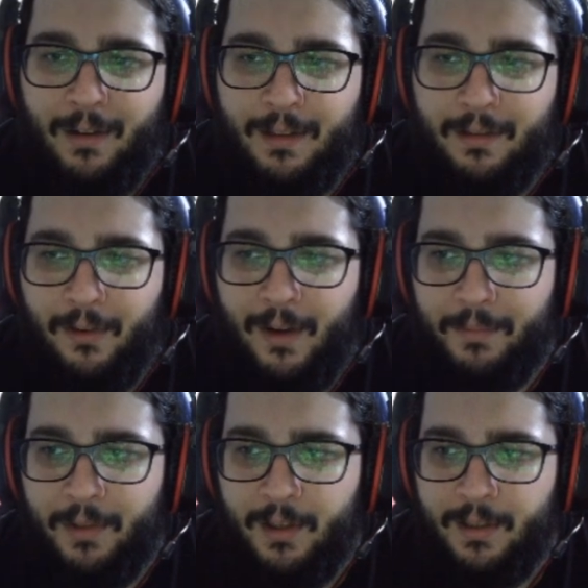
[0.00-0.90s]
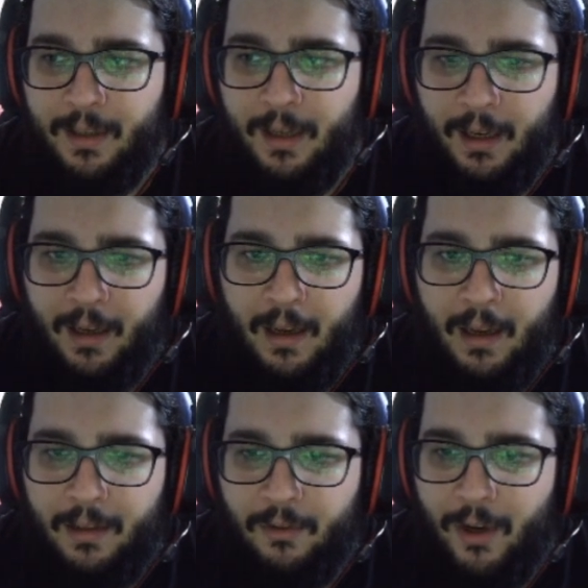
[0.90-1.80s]
Interemptors, the
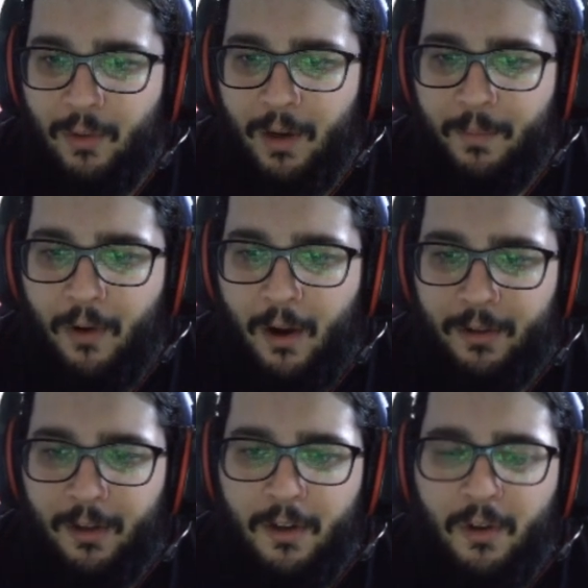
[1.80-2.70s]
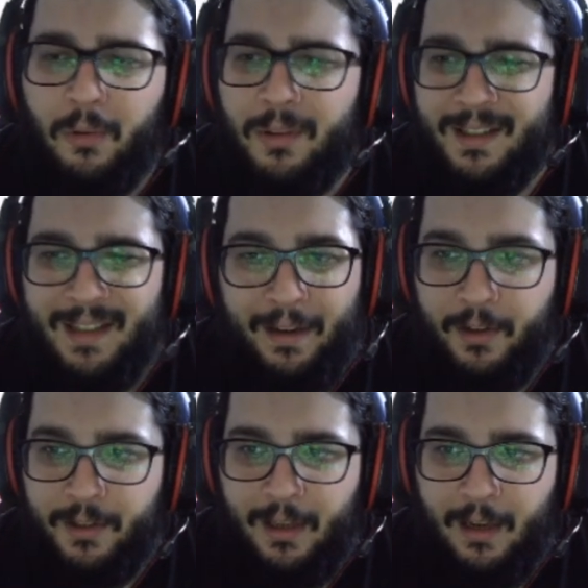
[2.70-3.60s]
Dreadwing Proctor, you know, the
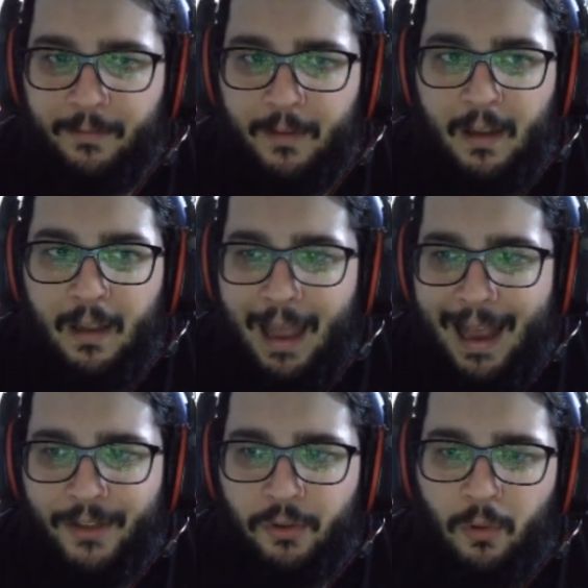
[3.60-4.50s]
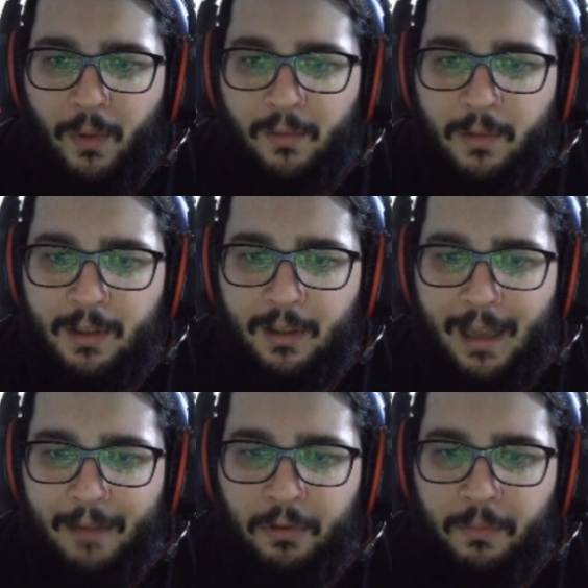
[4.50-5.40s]
standard stuff. Astrowell would still
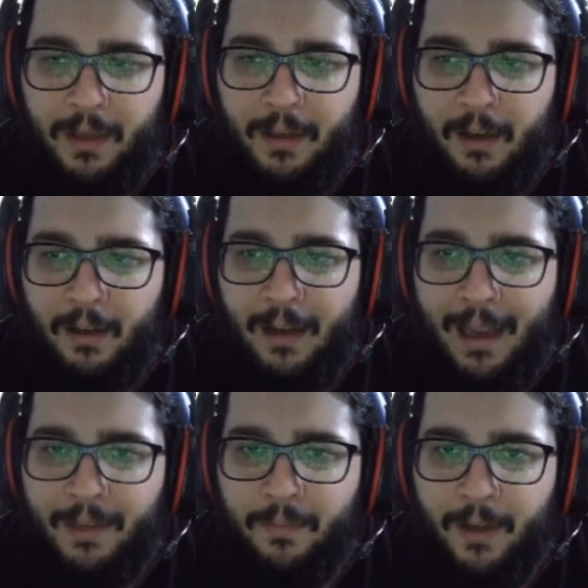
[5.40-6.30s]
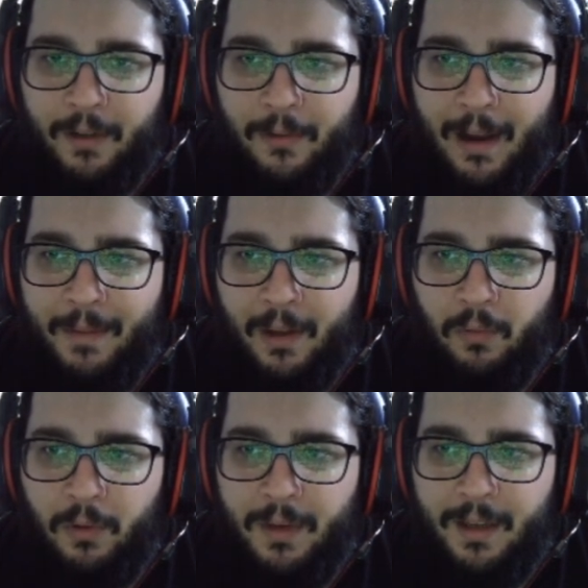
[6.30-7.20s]
have to be there, Night Praetor Ramiel
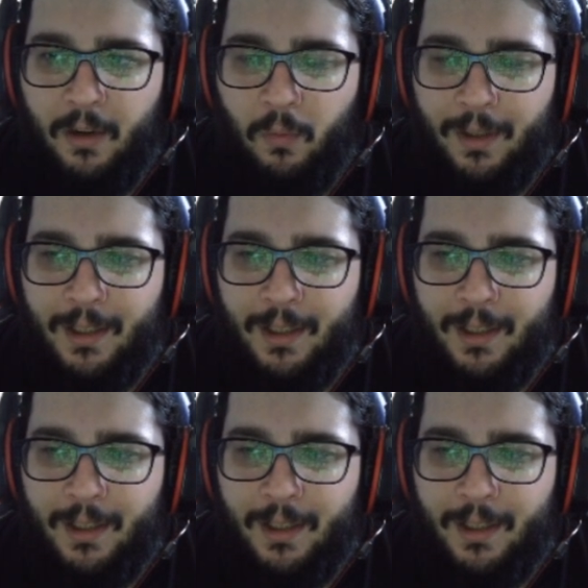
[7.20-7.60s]
would be there. What does